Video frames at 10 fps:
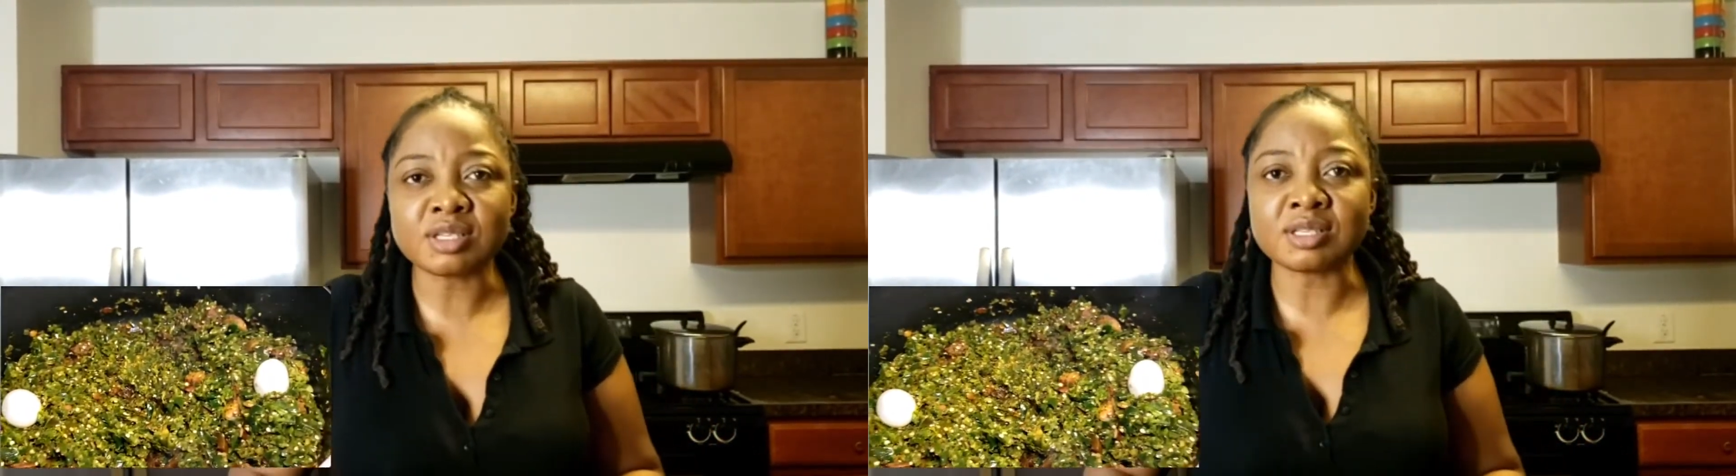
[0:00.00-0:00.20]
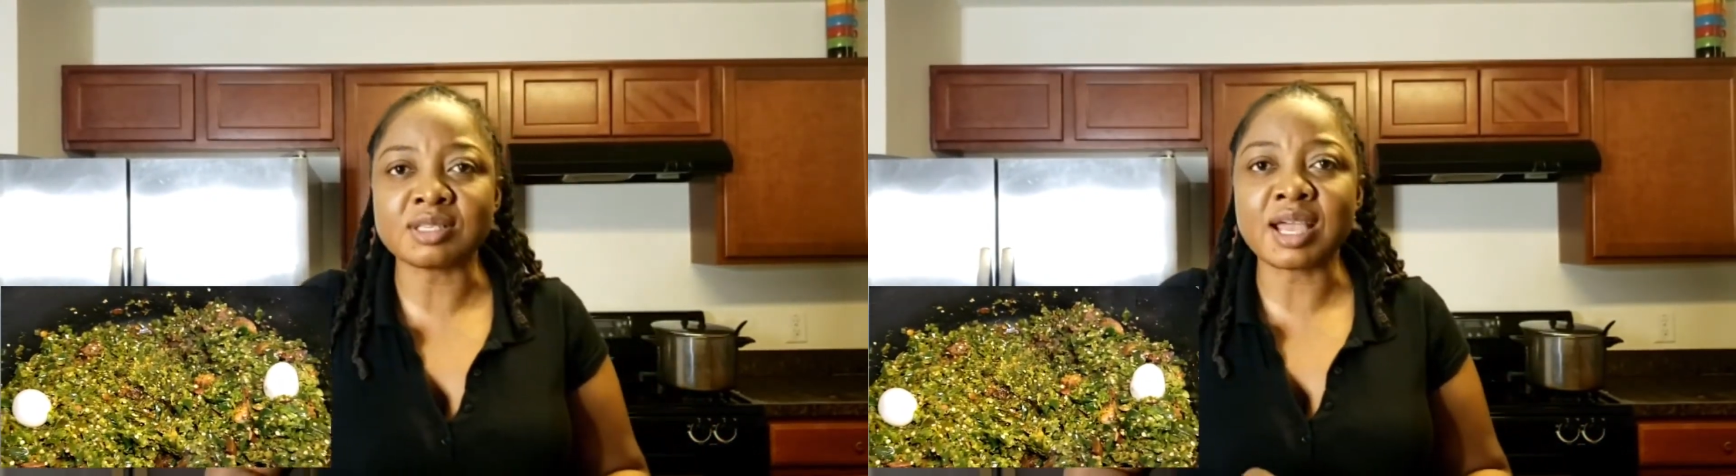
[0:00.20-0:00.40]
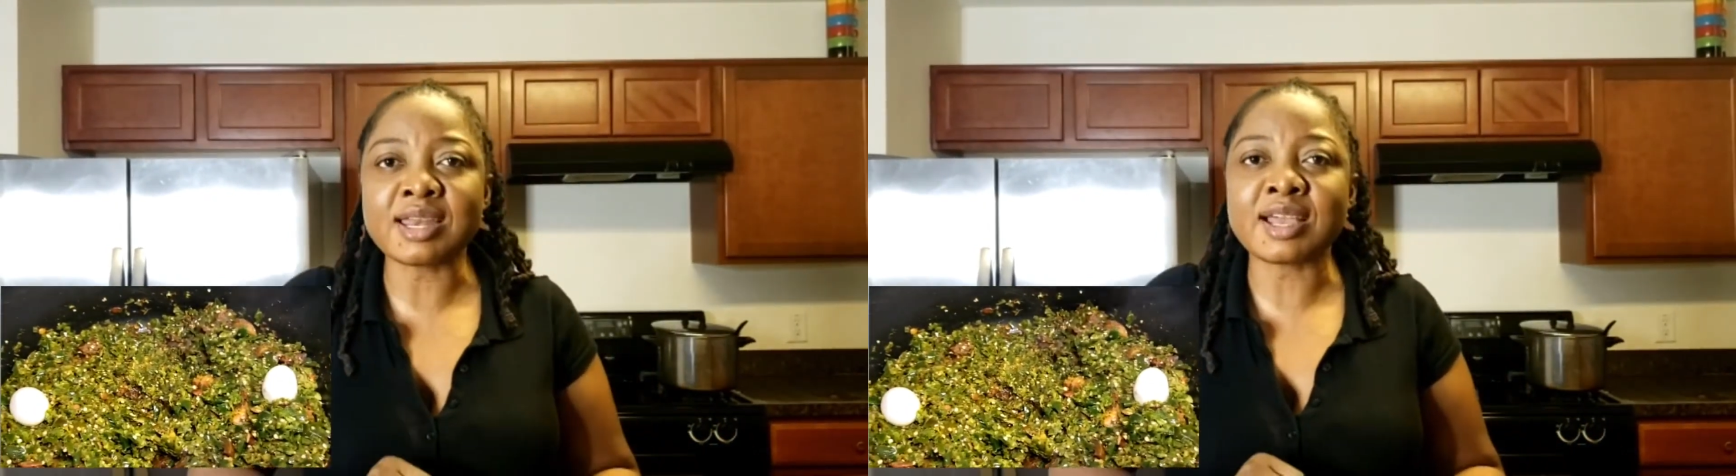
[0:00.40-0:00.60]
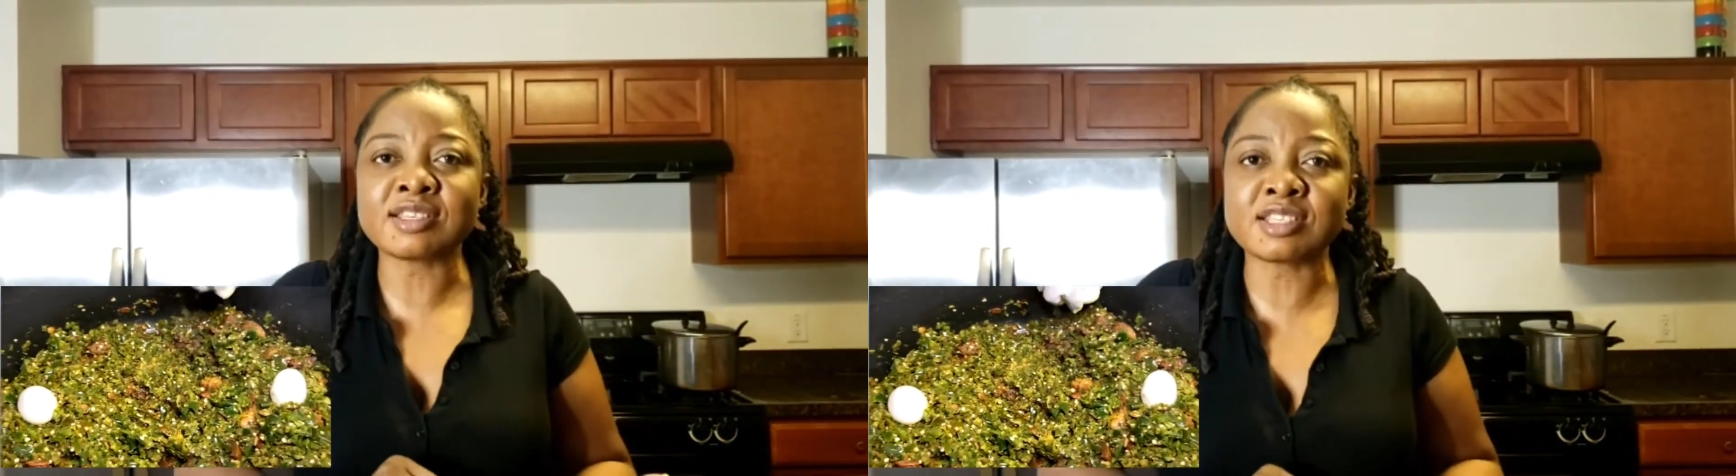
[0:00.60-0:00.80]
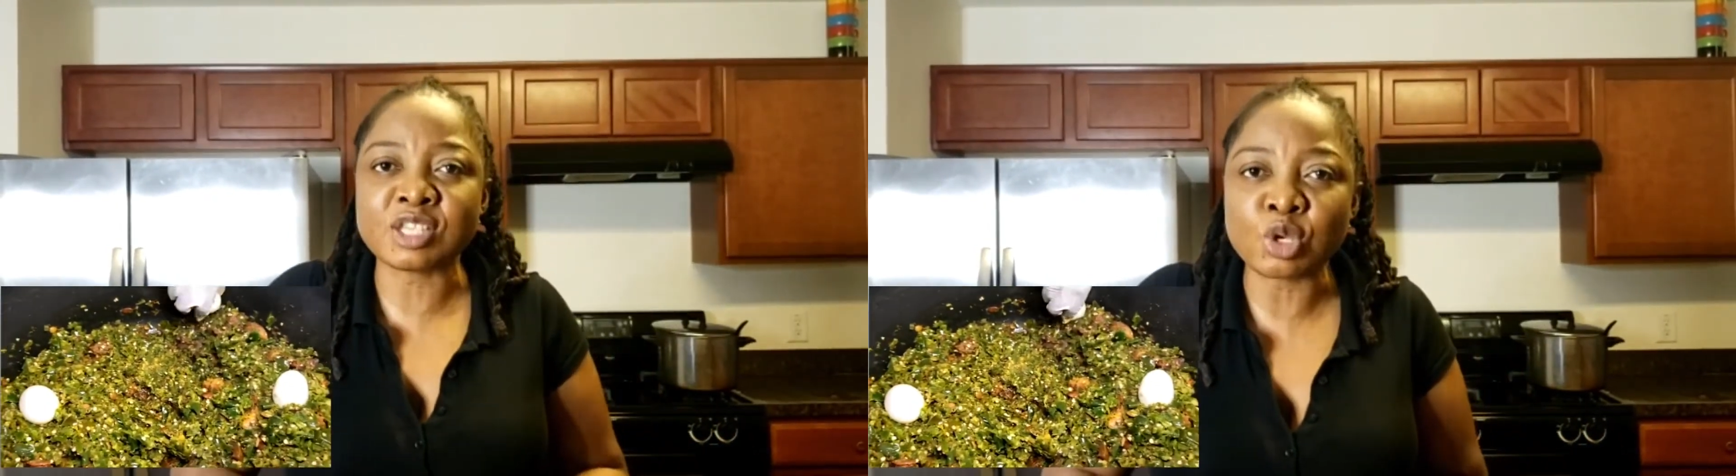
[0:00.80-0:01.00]
designer
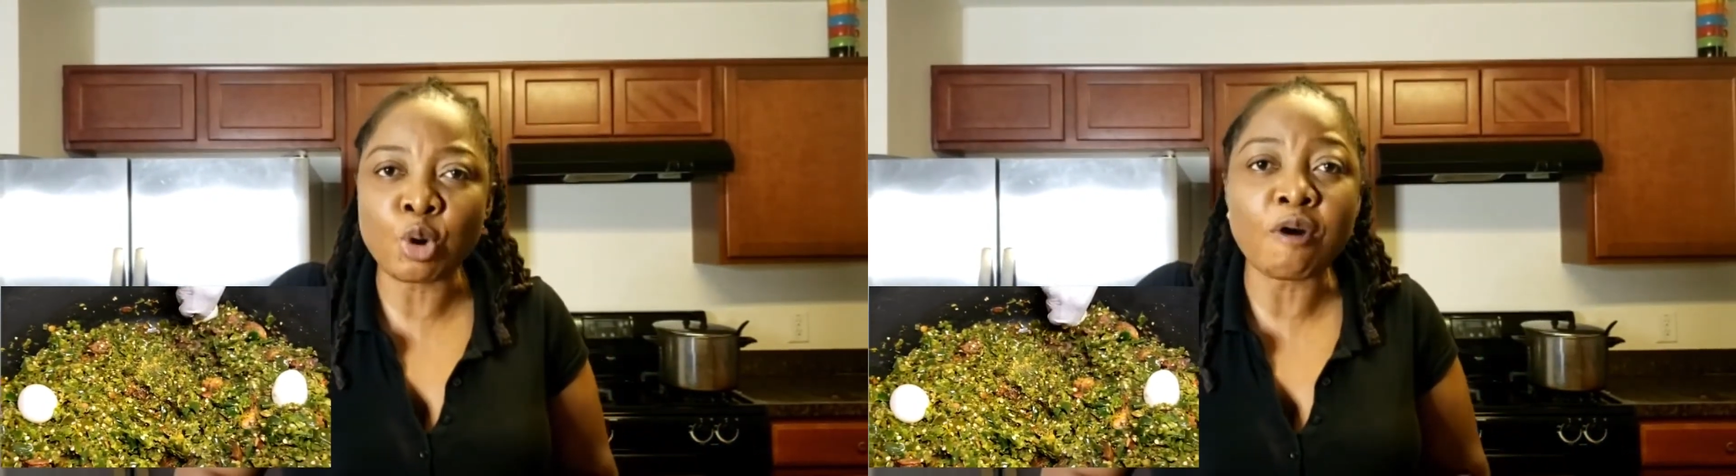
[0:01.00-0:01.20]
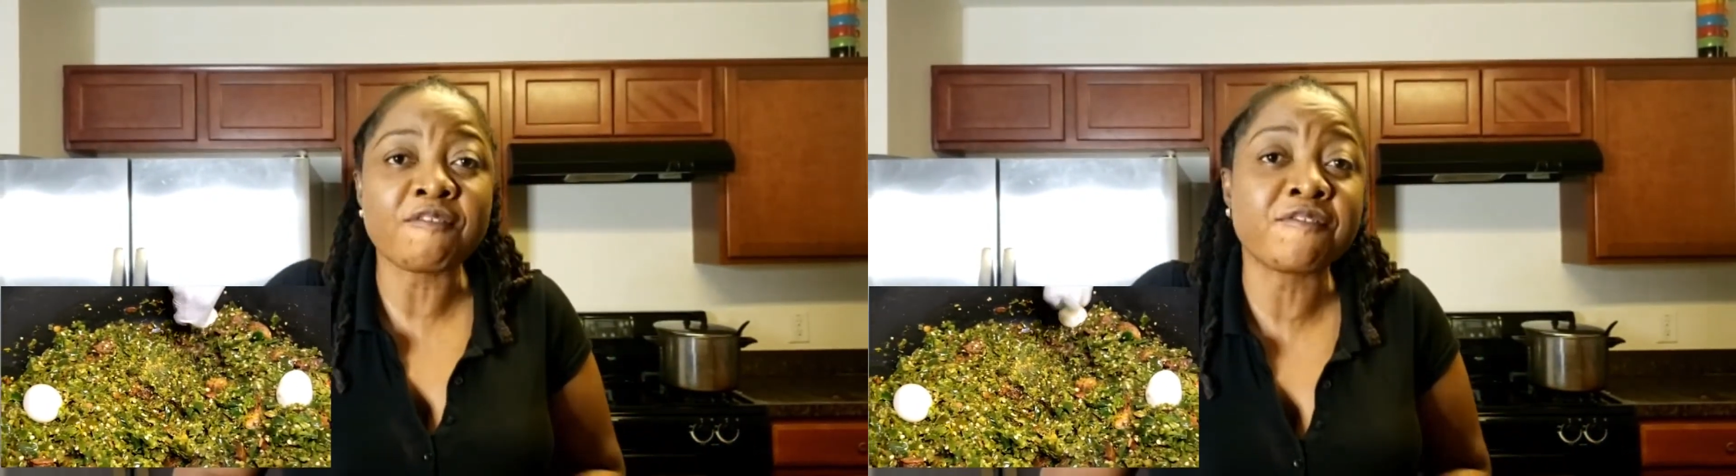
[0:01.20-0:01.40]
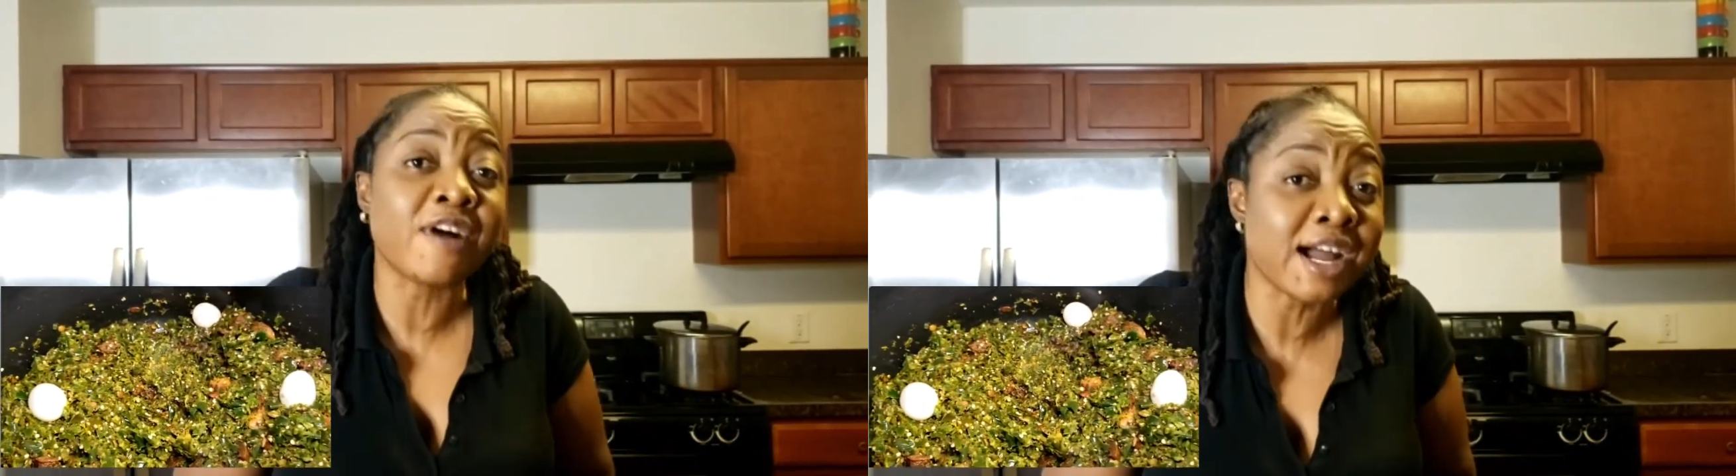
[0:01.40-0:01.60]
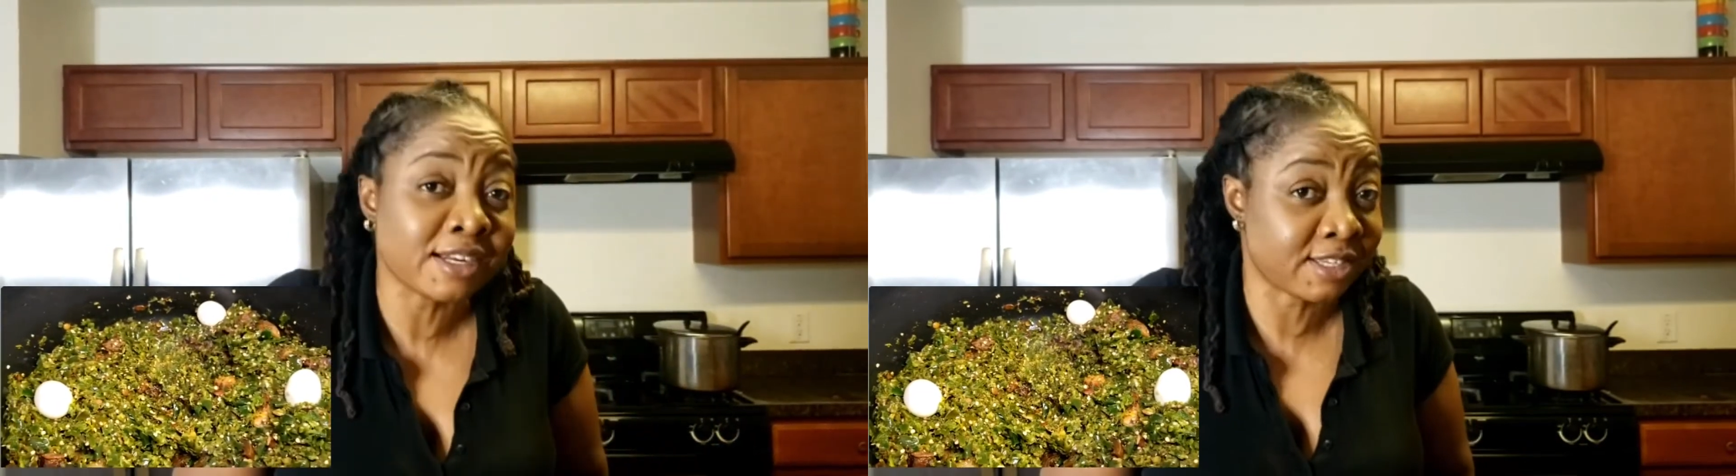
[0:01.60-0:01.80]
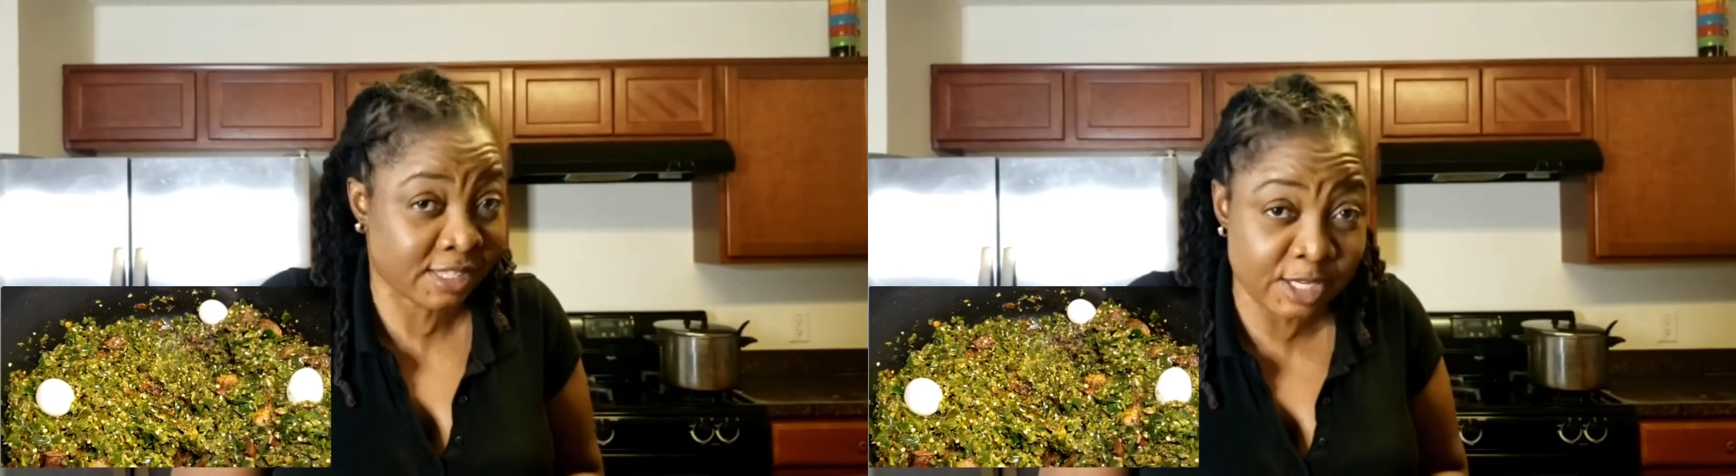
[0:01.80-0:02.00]
steel or OFADA
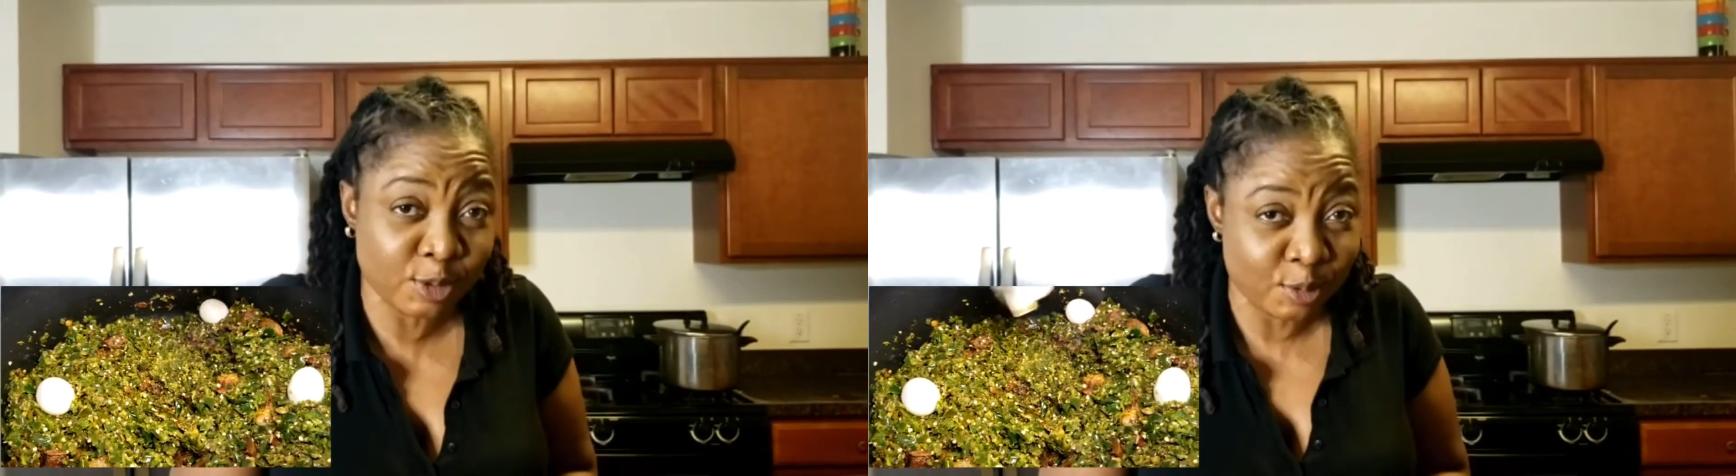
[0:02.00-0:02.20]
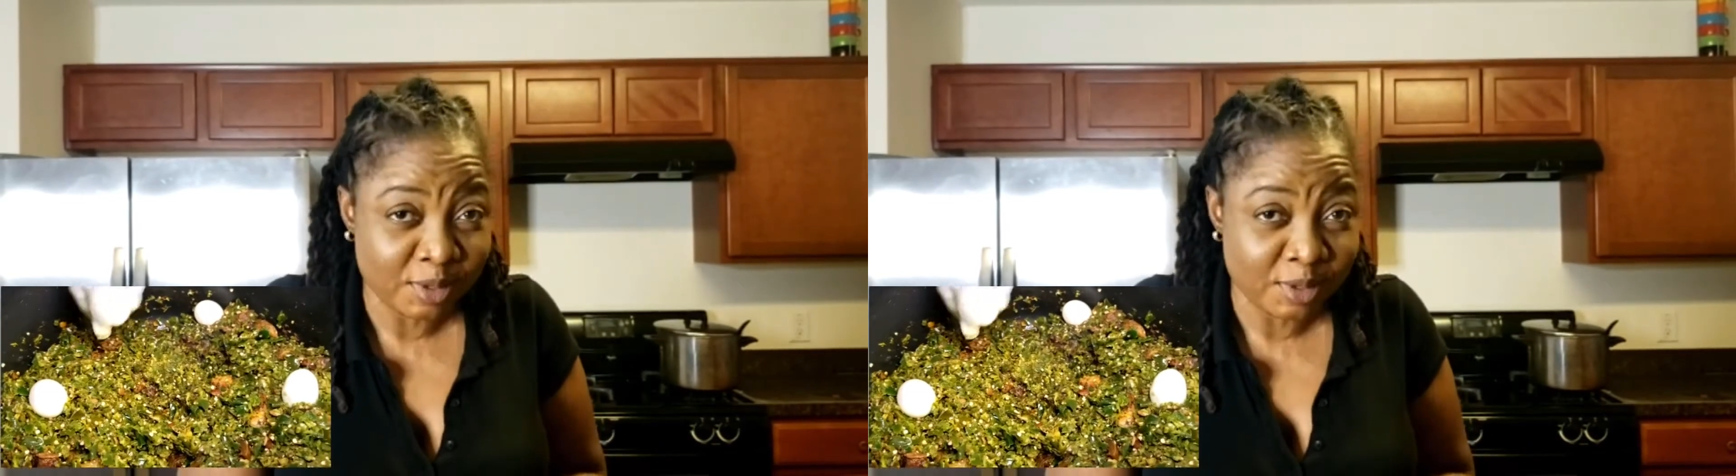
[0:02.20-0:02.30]
steel.